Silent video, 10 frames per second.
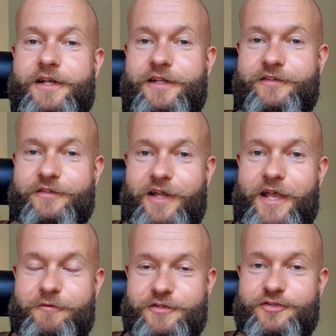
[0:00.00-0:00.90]
at it
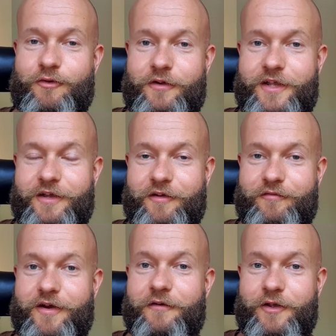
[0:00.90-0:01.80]
like restoring a
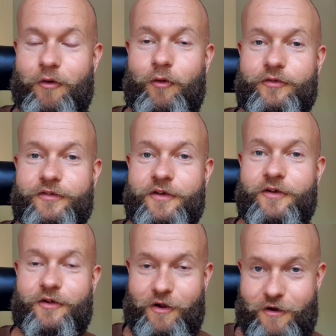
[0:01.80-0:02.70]
very old
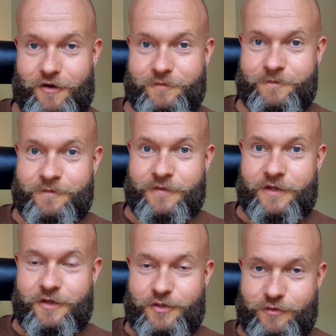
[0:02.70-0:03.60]
car.
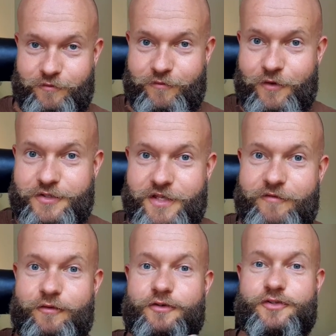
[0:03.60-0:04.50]
You should first
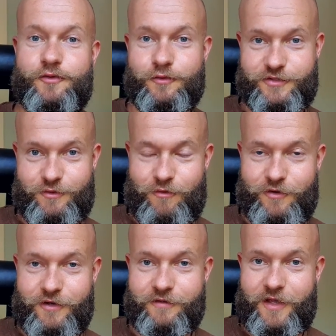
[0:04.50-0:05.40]
have your tools in
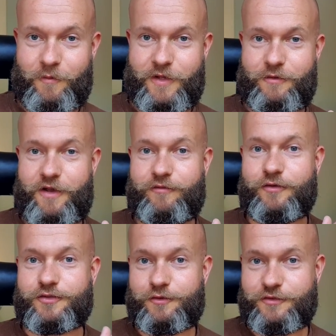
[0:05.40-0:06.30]
order, and when you have your
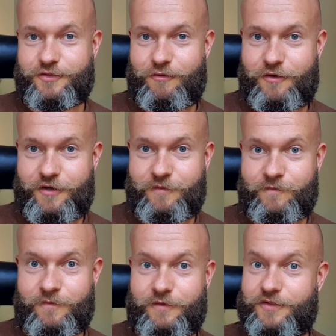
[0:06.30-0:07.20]
tools in
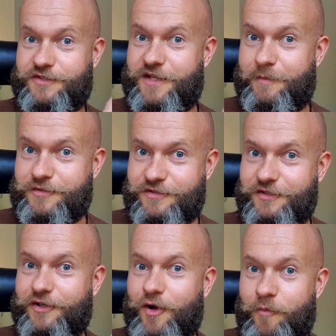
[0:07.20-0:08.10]
order, the steps and
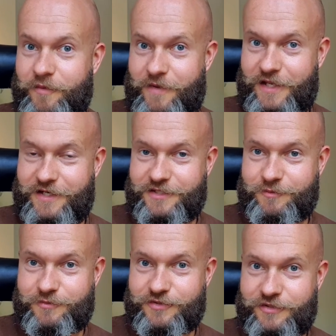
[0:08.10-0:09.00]
the coping
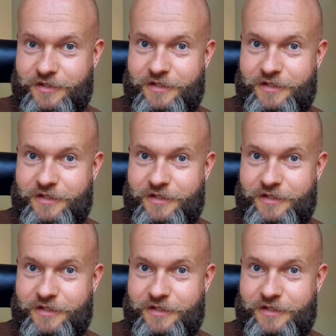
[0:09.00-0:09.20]
mechanisms,